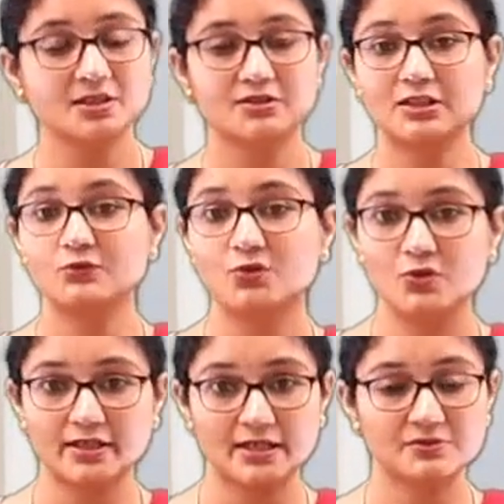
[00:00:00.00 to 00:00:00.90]
That are
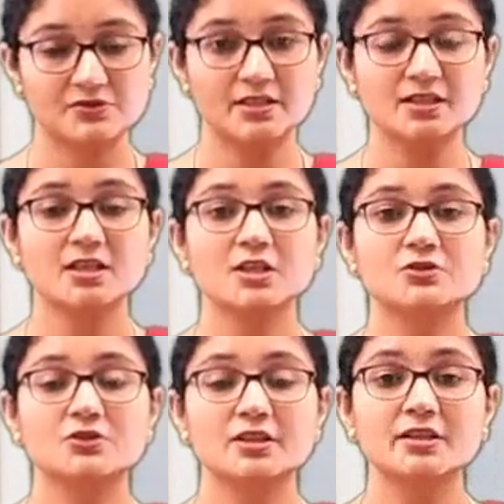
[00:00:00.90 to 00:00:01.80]
4 times, right?
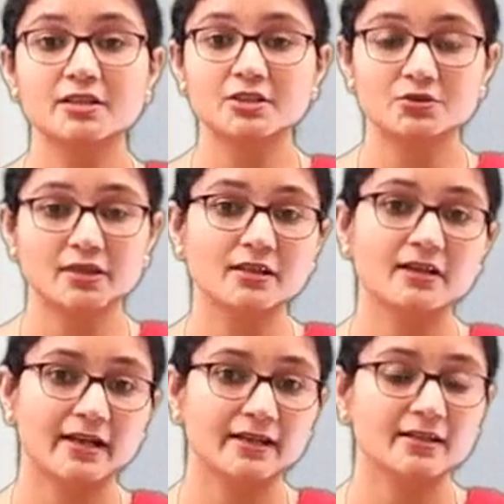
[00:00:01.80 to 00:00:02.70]
So here you can
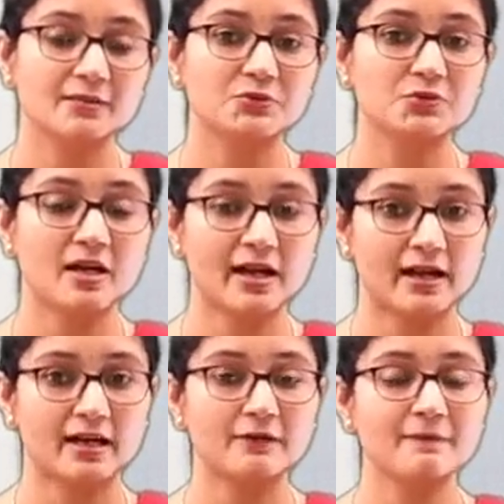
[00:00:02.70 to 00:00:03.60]
guide them to
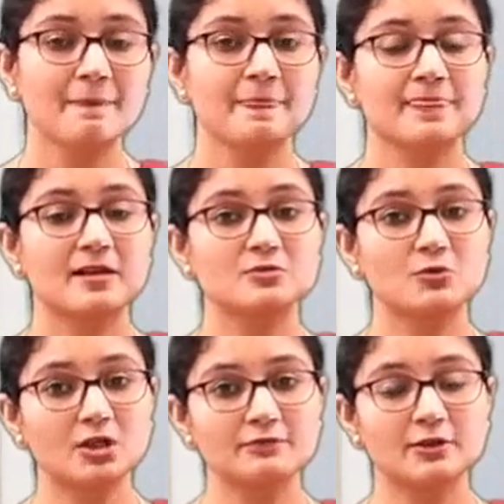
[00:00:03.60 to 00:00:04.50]
have
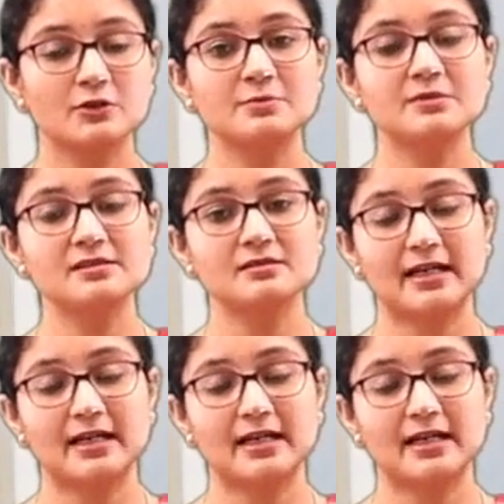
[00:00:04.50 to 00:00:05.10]
small frequent meals.